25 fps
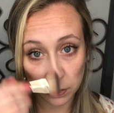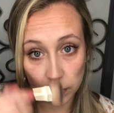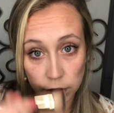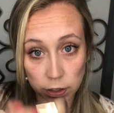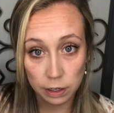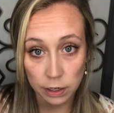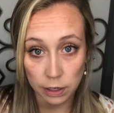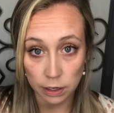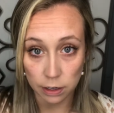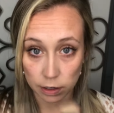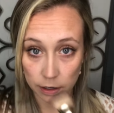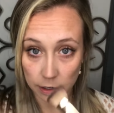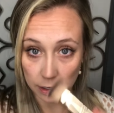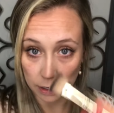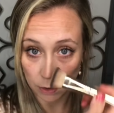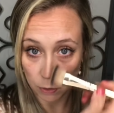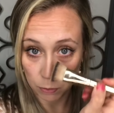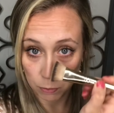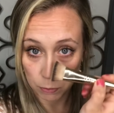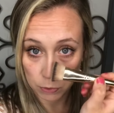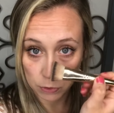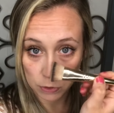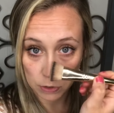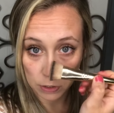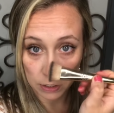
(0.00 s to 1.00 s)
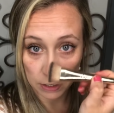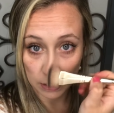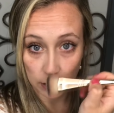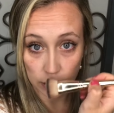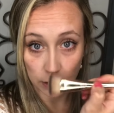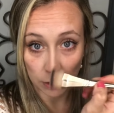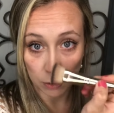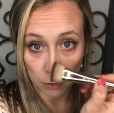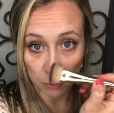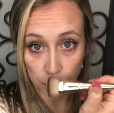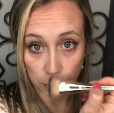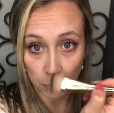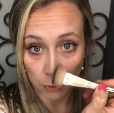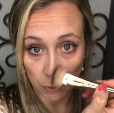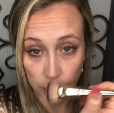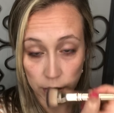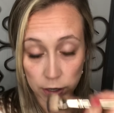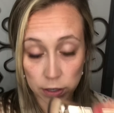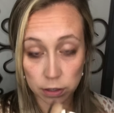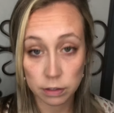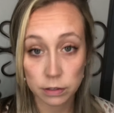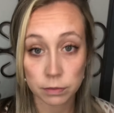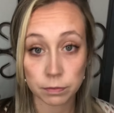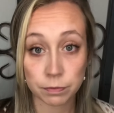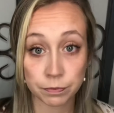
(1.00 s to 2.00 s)
the end in almost like a little
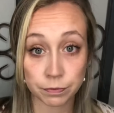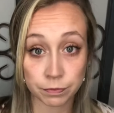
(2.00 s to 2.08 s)
point.